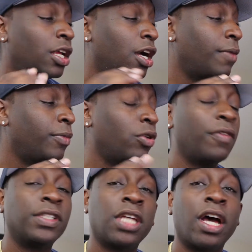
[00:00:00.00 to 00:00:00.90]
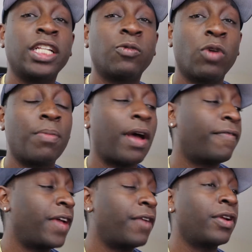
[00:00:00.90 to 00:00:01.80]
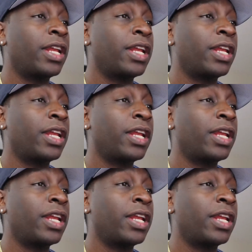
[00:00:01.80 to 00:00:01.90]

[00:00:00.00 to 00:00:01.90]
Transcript: Louis Vuitton is one of my favorite.